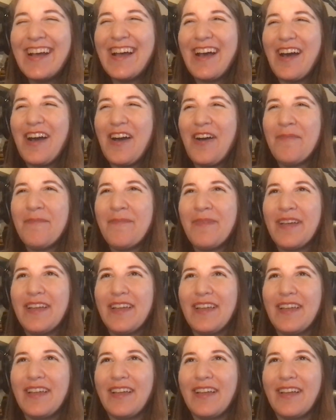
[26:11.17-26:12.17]

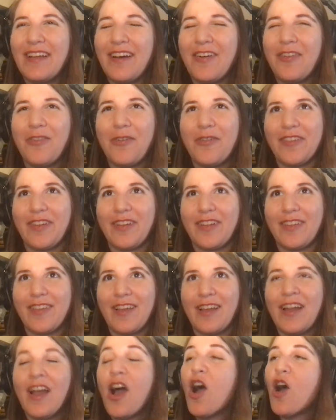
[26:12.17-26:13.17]
What was I gonna
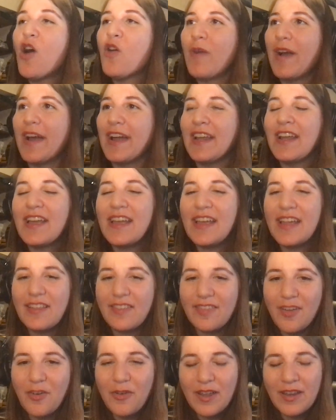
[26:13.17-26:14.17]
say? Oh, right.
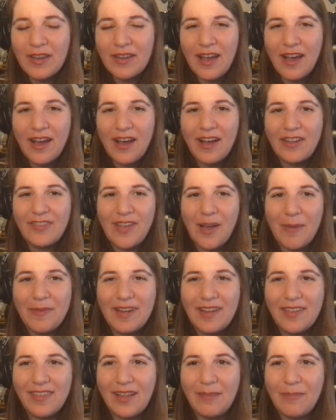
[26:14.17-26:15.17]
So in
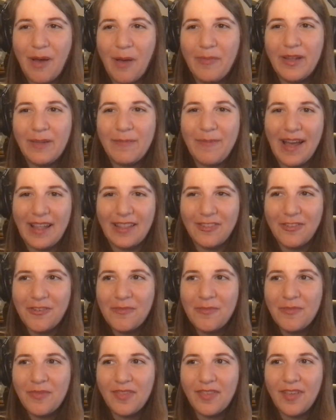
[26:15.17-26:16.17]
Japanese like public
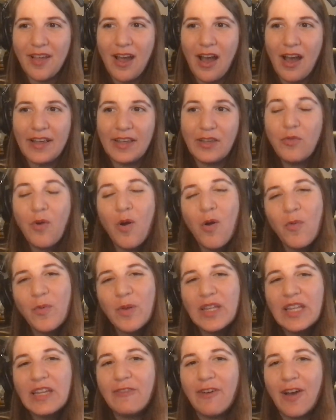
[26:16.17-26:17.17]
bathrooms, you won't
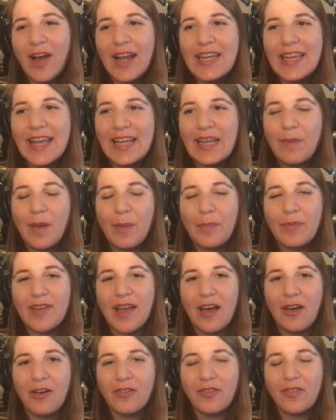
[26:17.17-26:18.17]
really find any paper
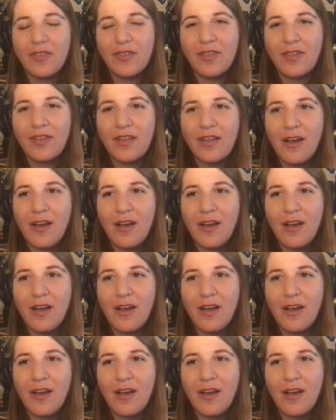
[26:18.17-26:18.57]
towels.